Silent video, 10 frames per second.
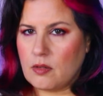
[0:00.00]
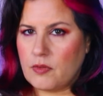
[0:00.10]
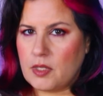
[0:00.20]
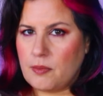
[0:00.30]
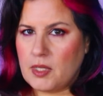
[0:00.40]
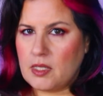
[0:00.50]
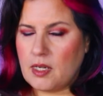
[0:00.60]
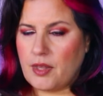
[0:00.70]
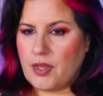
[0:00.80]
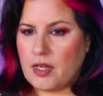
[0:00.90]
For some
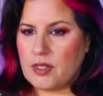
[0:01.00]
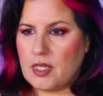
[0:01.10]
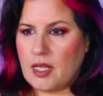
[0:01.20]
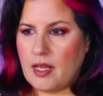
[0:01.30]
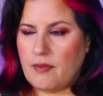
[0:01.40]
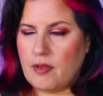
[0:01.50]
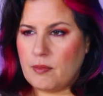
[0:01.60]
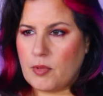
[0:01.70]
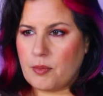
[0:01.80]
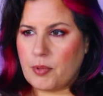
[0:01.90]
reason, I thought she gave
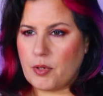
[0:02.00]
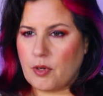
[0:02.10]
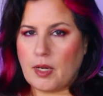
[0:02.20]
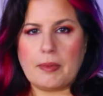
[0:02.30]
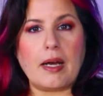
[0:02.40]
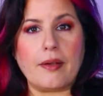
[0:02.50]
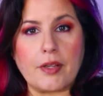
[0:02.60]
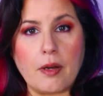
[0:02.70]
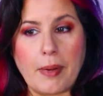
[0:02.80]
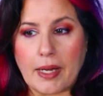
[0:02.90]
him her pearl. I'm gonna have
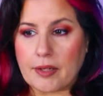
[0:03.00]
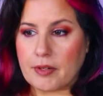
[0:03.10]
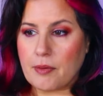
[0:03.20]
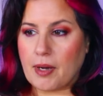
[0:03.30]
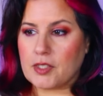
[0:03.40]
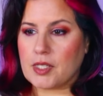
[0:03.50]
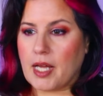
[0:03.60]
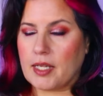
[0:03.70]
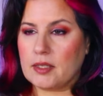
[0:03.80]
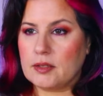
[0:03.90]
to go back and rewatch that.